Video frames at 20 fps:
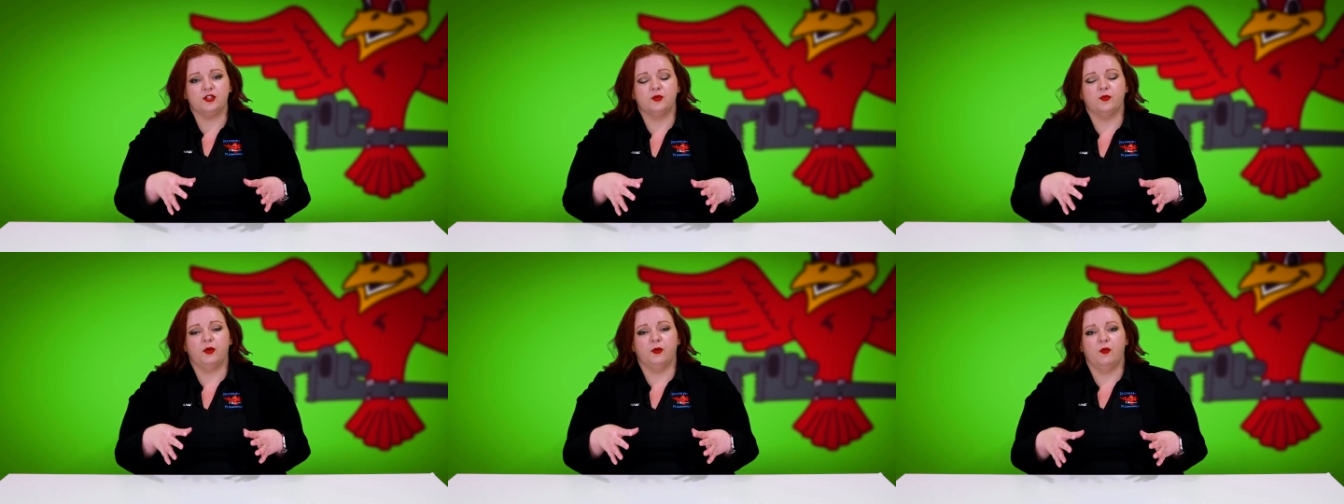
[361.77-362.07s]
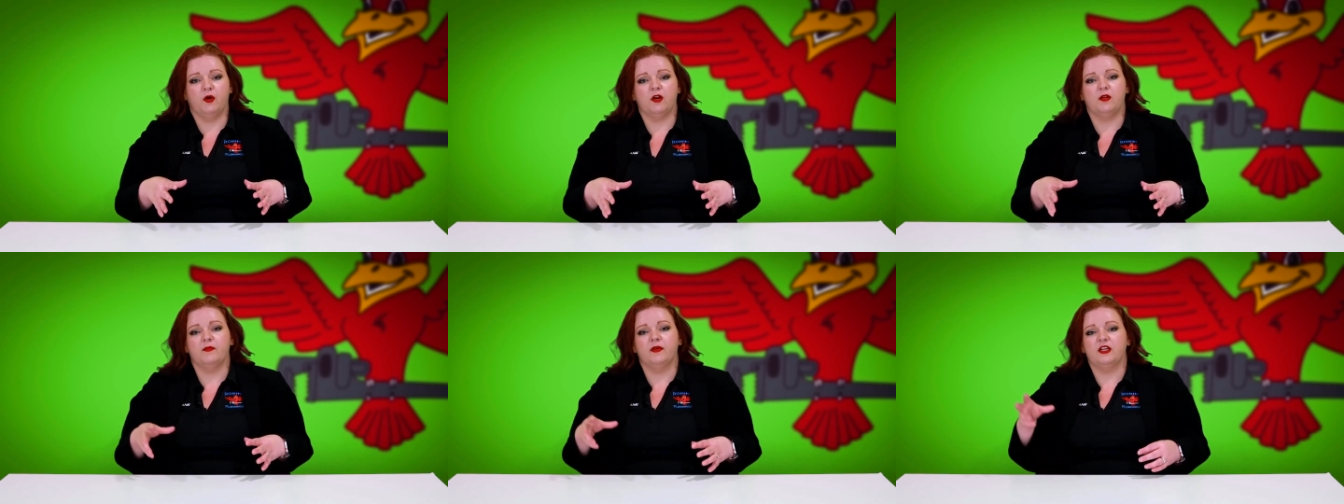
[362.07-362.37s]
So we
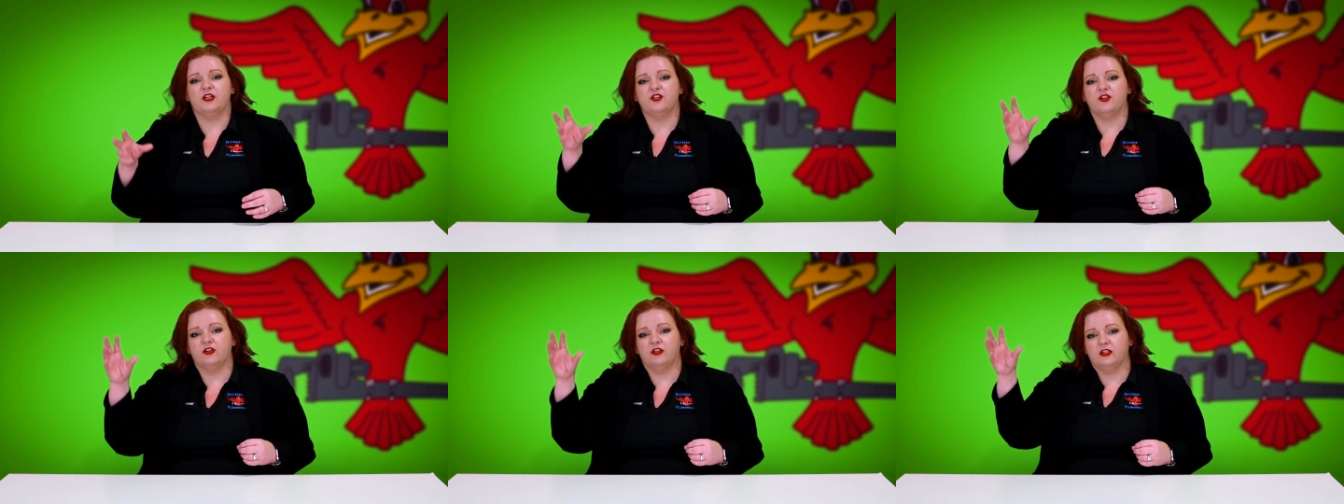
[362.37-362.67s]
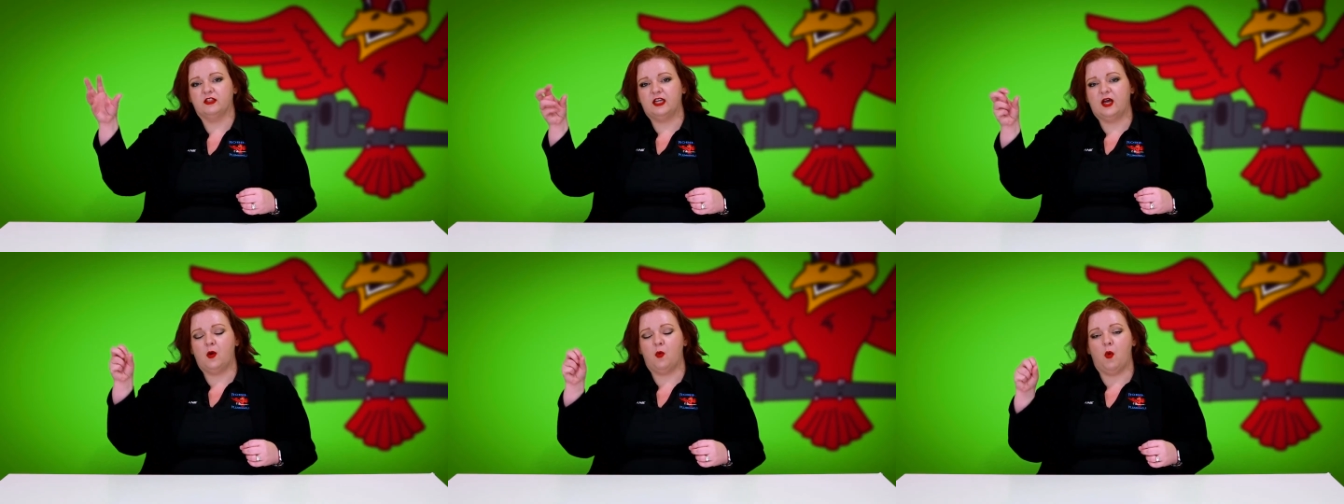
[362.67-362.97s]
want to make sure
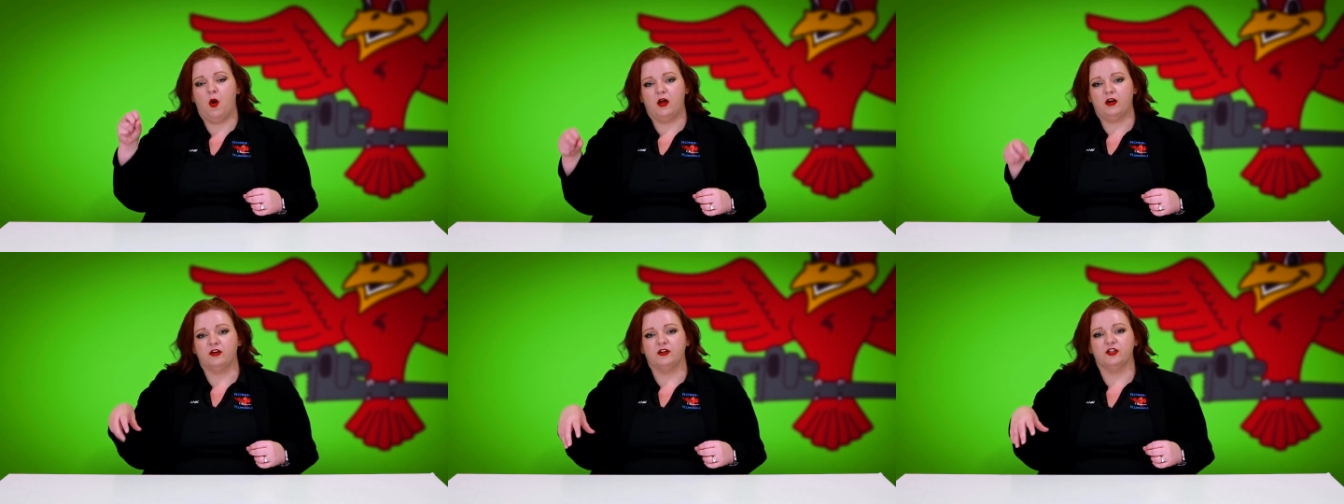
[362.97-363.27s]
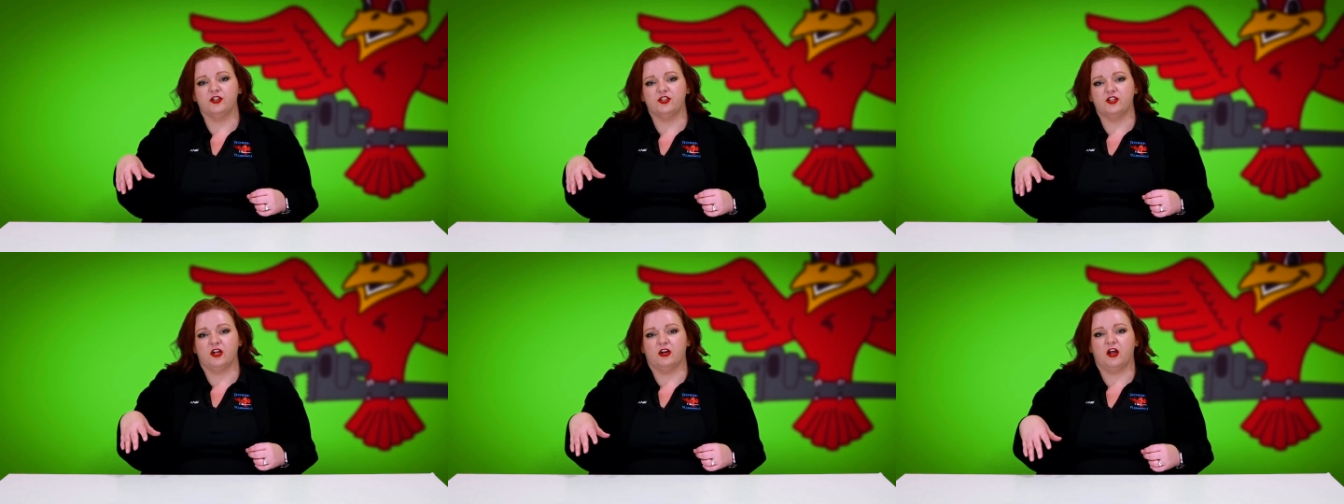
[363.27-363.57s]
that that
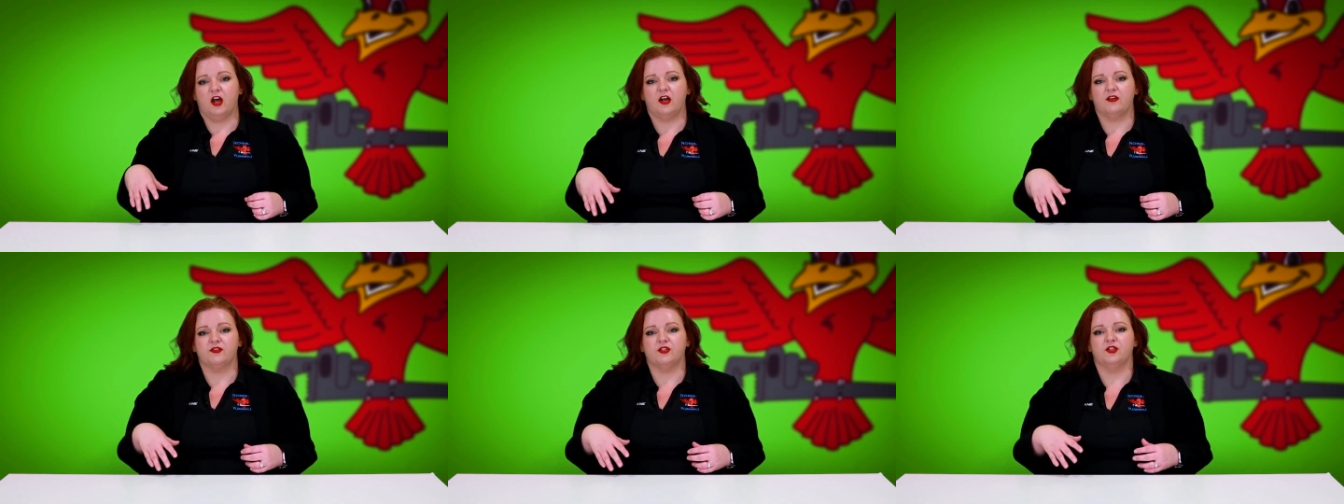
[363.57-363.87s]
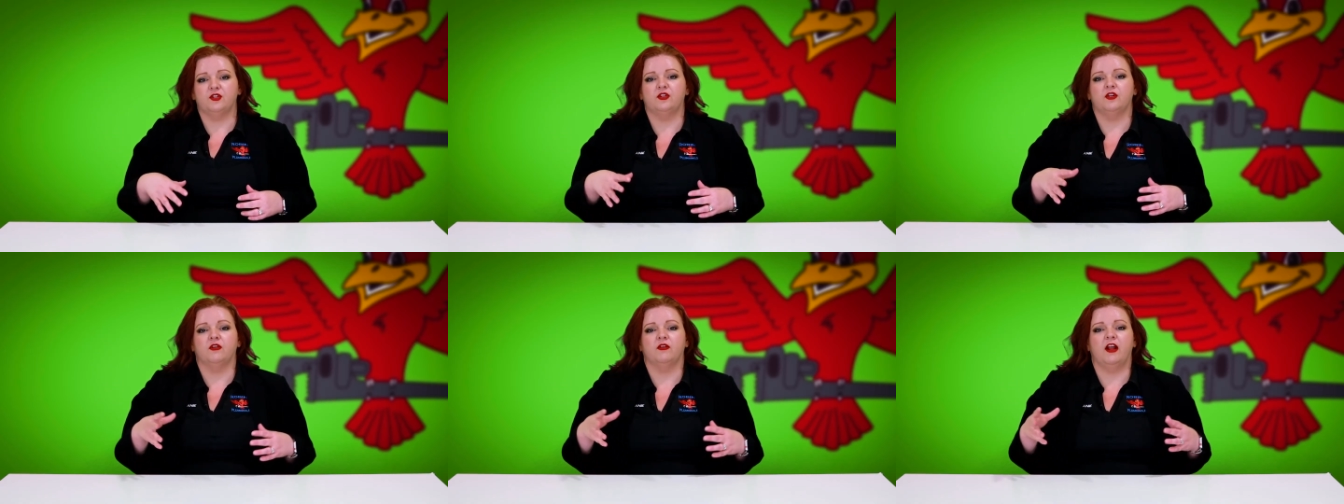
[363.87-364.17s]
water is shut off
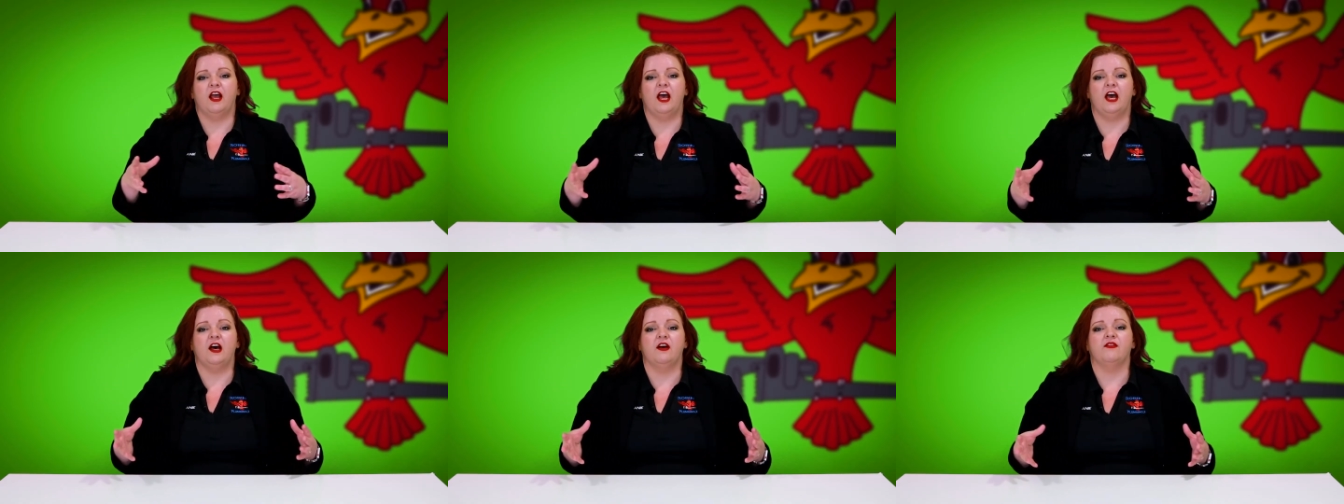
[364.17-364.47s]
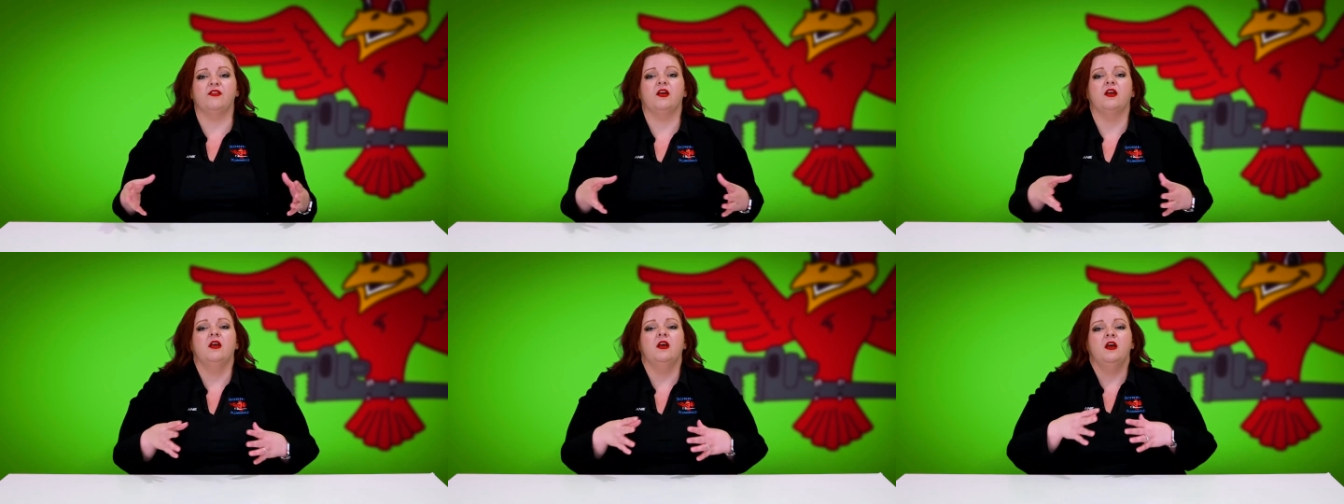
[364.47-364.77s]
so you don't
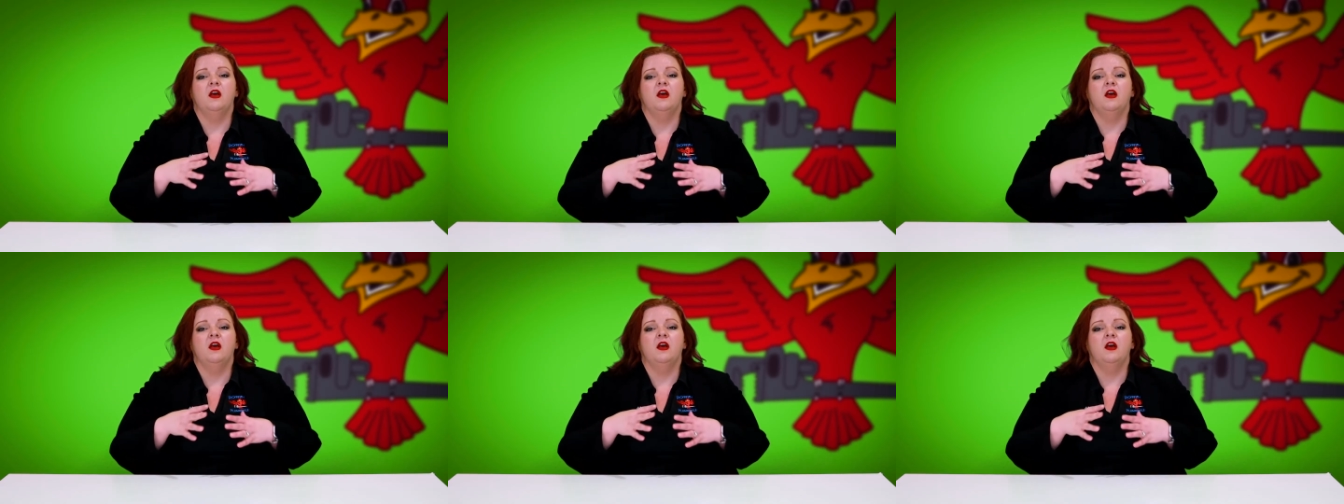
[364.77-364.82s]
have